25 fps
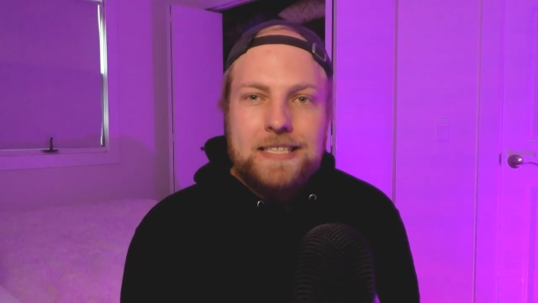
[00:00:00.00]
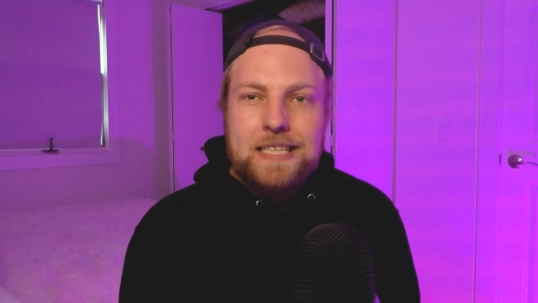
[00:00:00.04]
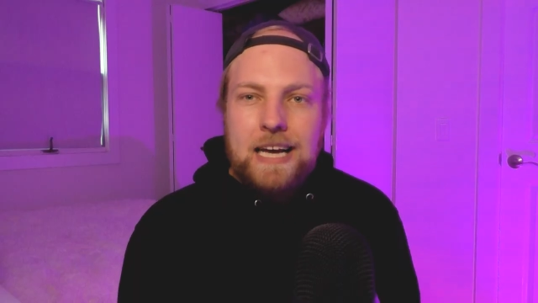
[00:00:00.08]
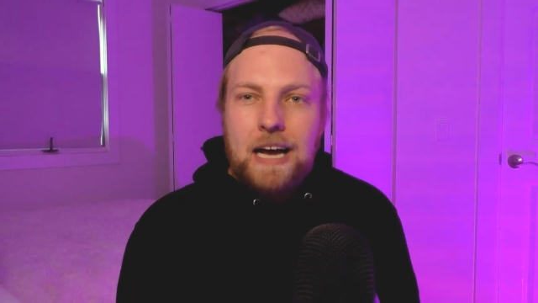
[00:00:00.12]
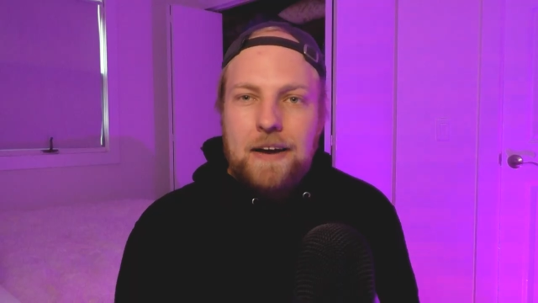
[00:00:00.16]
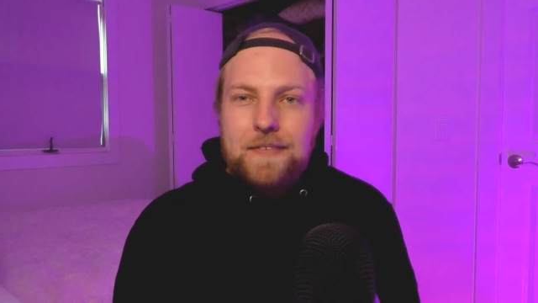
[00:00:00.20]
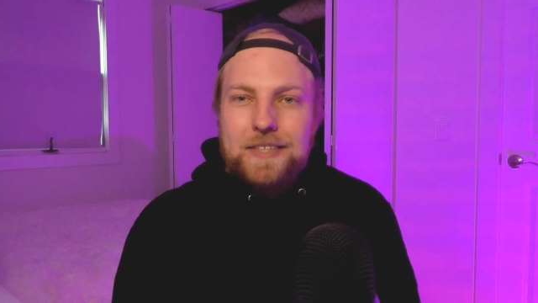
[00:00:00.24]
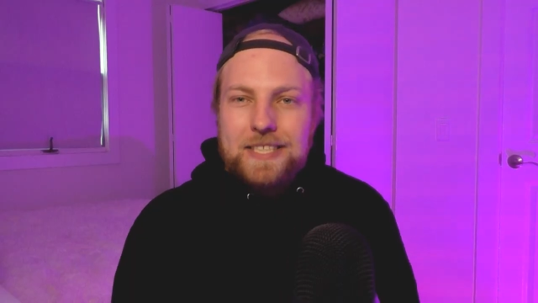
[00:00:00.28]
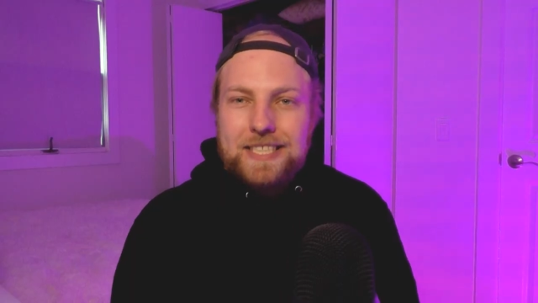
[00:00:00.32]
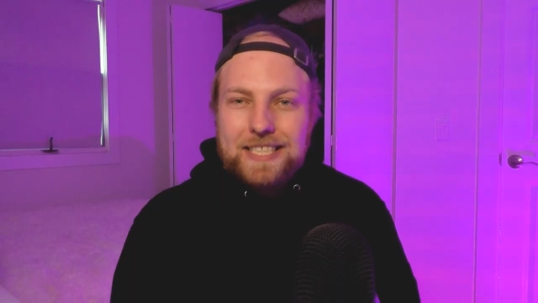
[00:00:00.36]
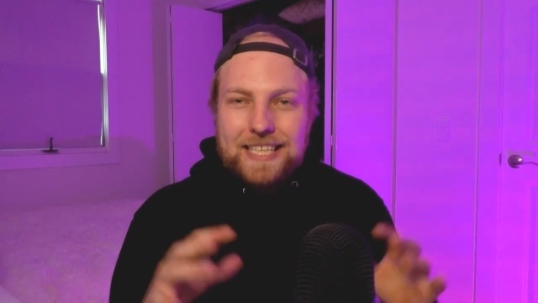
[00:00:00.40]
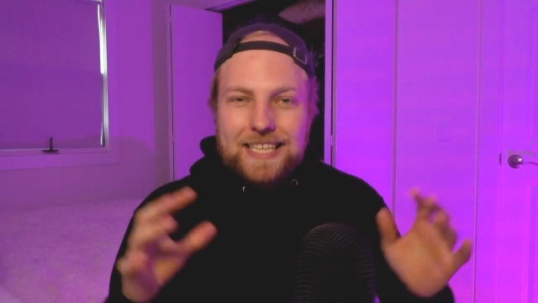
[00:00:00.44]
it's
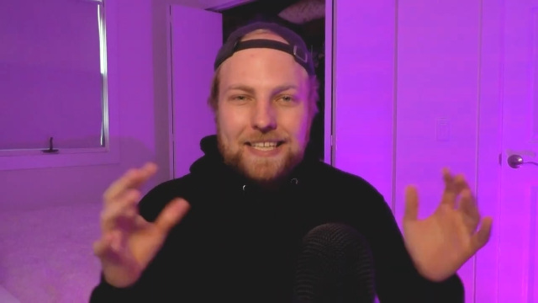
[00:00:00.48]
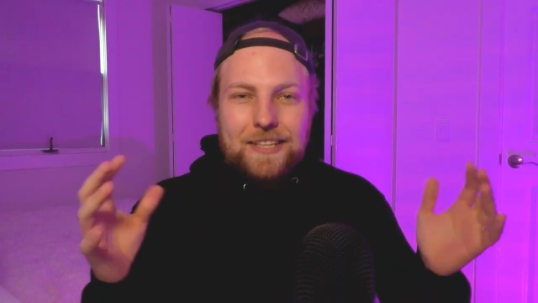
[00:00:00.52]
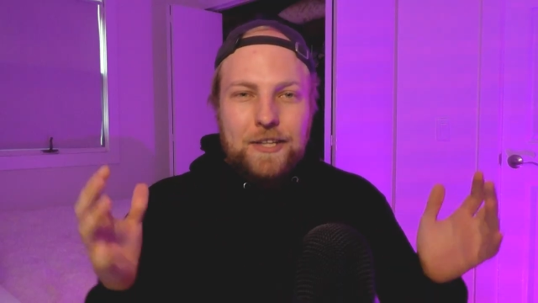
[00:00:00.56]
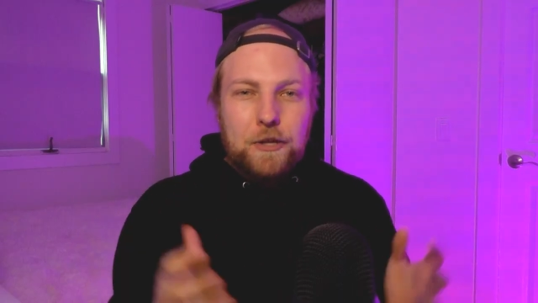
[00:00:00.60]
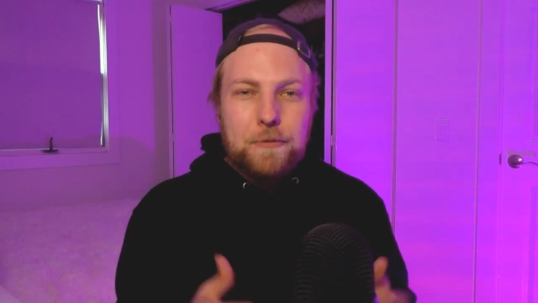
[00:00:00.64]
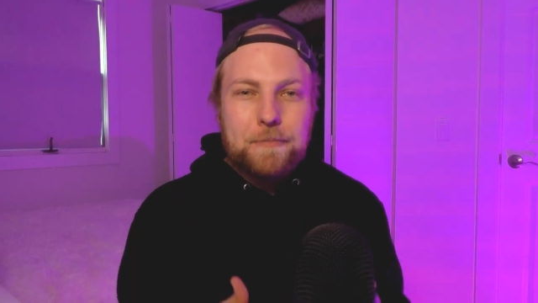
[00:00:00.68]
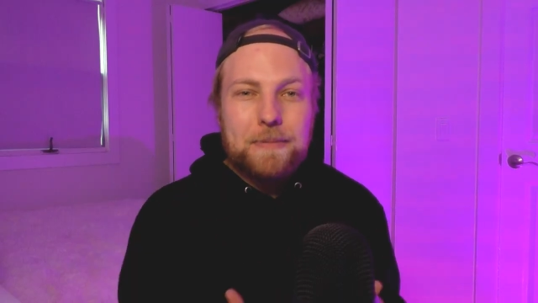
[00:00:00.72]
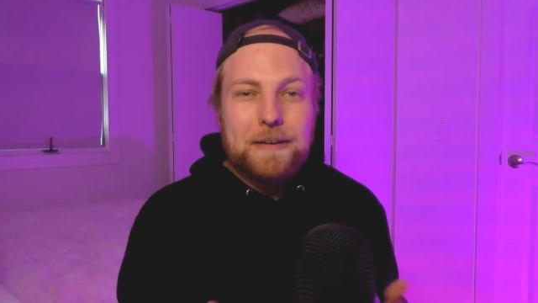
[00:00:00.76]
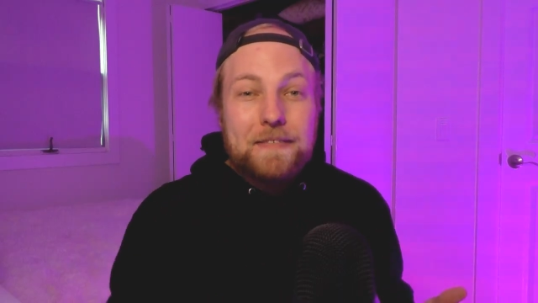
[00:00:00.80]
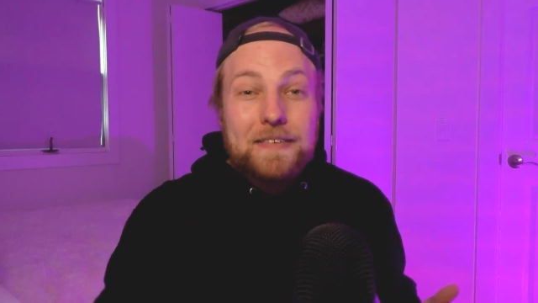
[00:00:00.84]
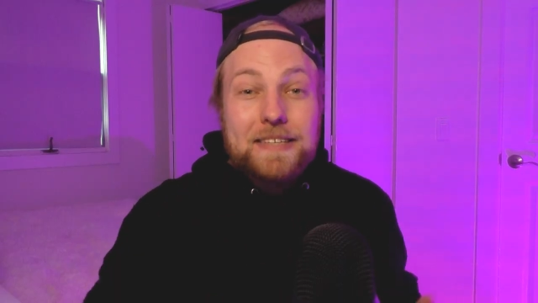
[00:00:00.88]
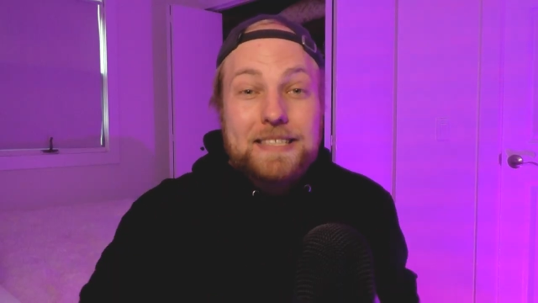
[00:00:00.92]
obviously a
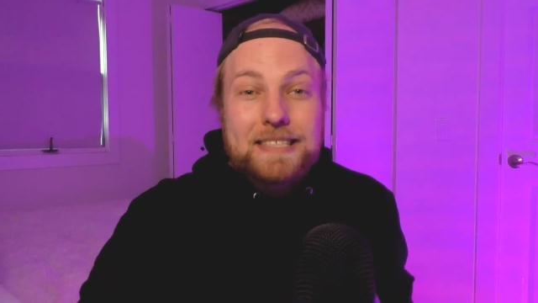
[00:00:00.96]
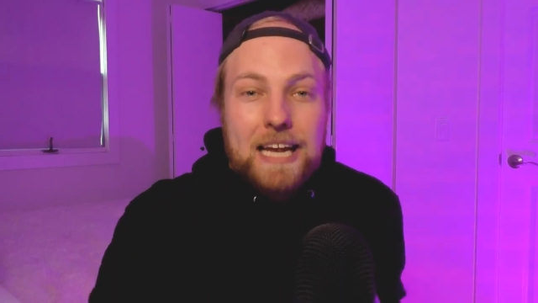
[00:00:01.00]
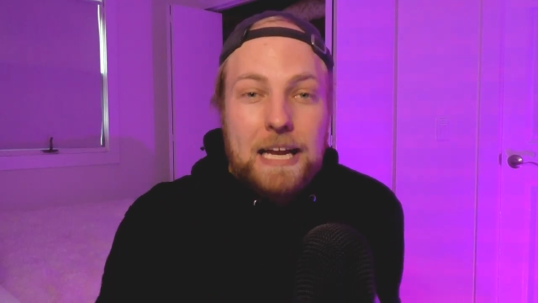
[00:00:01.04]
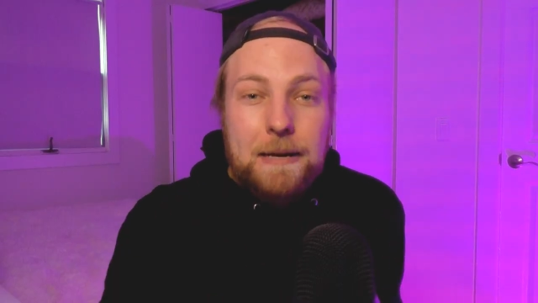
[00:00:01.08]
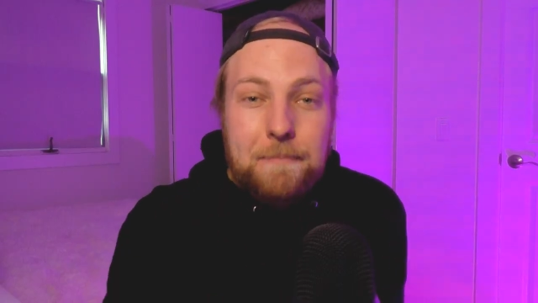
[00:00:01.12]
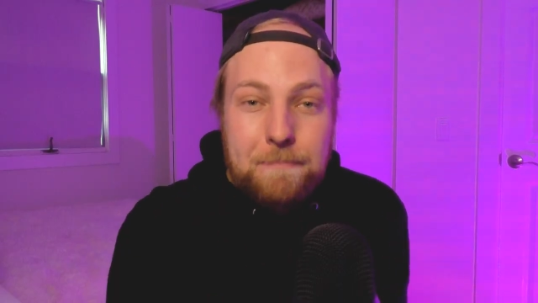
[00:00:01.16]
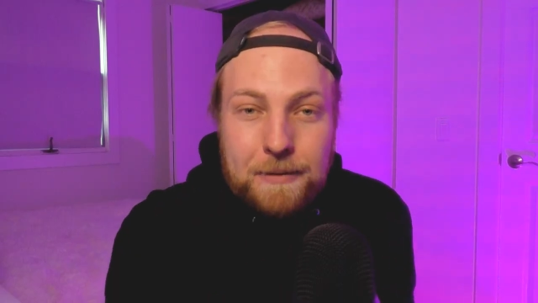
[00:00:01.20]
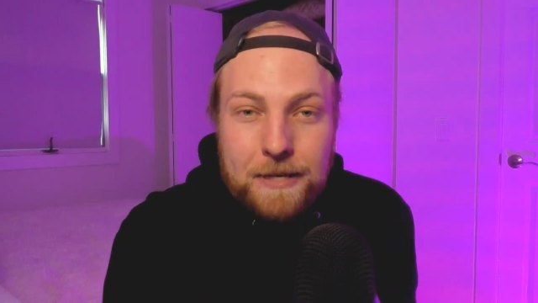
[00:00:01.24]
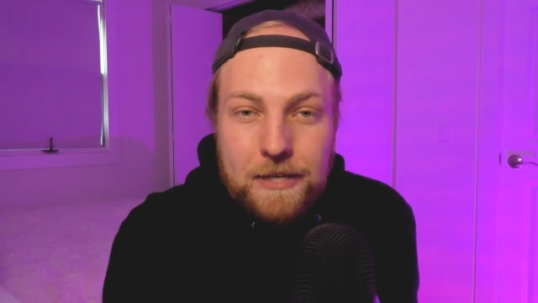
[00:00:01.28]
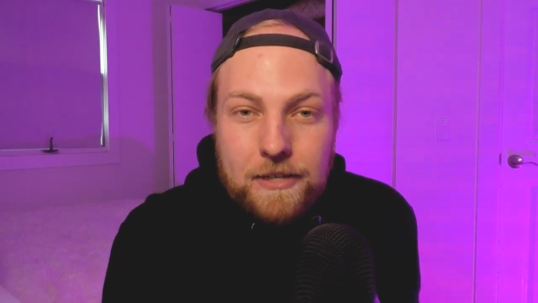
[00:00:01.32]
little bit of a dead